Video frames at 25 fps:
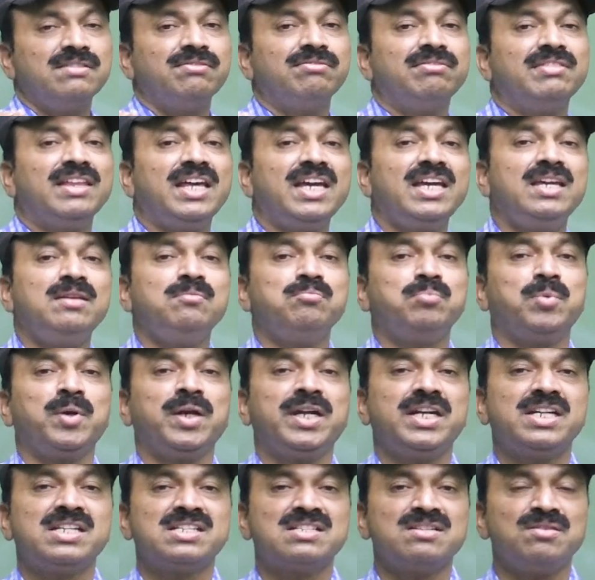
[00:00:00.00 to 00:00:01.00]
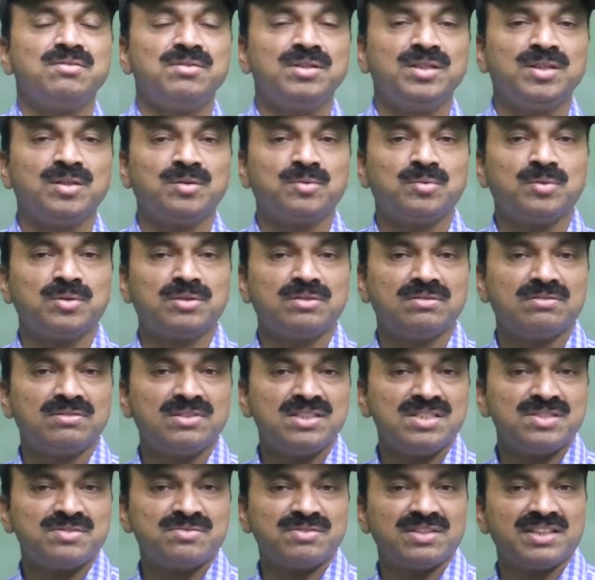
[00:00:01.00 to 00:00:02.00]
9 poets lived in the court of
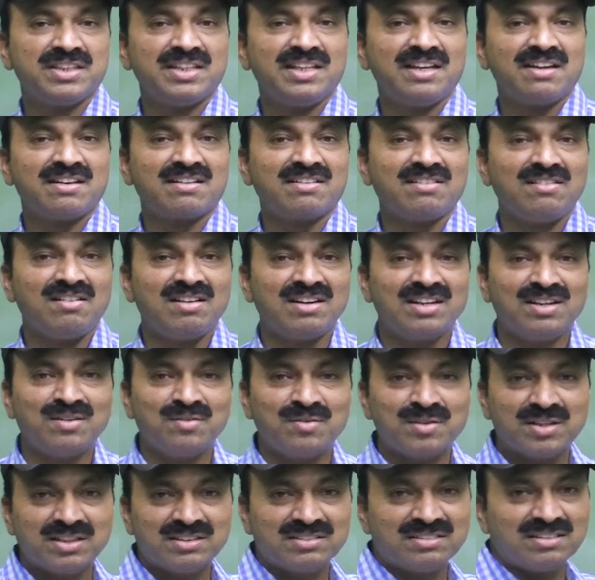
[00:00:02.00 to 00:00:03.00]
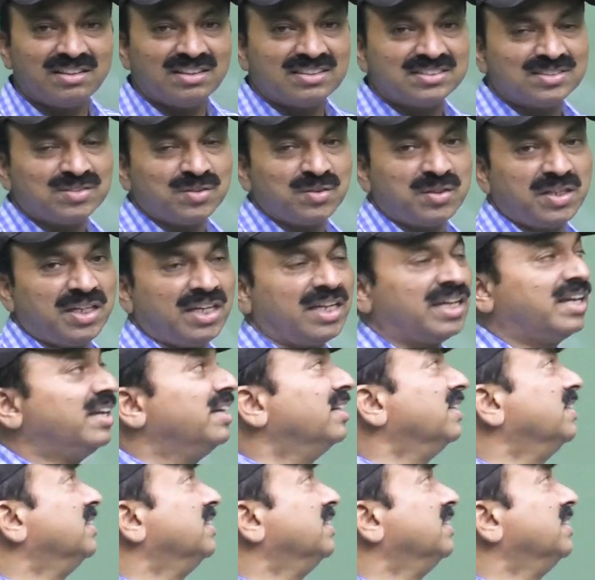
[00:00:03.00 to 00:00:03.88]
this one. They are called Navaratnas. Okay.